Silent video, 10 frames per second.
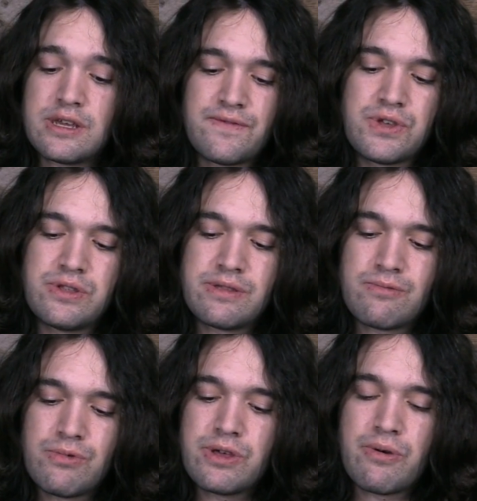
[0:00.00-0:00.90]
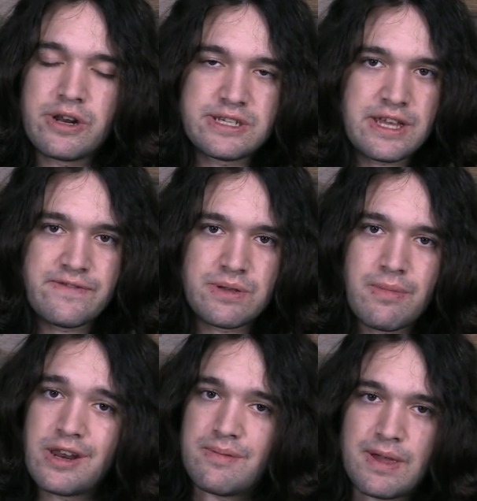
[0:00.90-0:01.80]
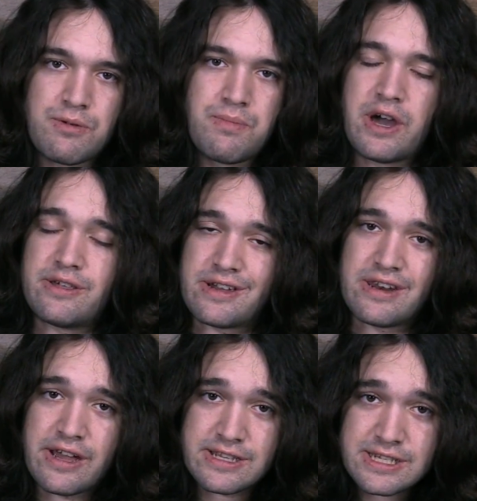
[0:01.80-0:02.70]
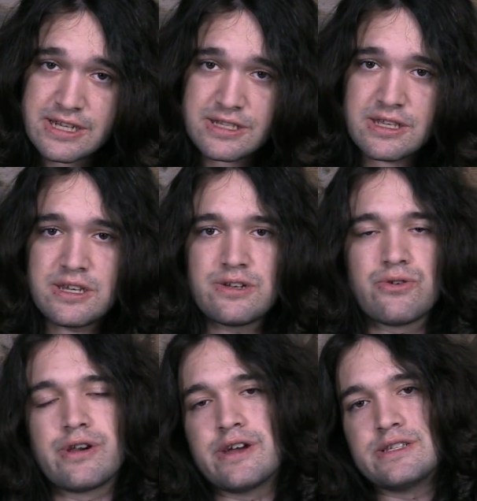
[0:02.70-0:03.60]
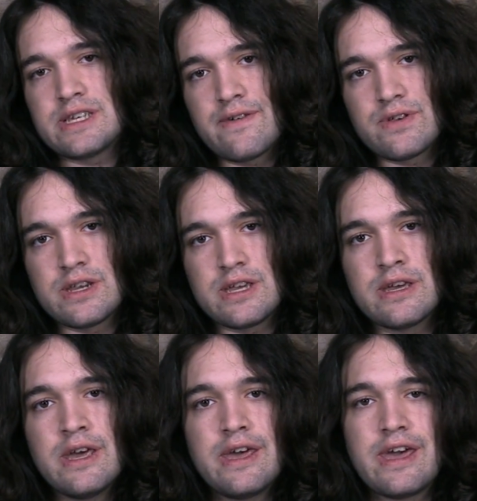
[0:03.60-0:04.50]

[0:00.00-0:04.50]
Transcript: If you really want to save some money, maybe buy like a 960 or 970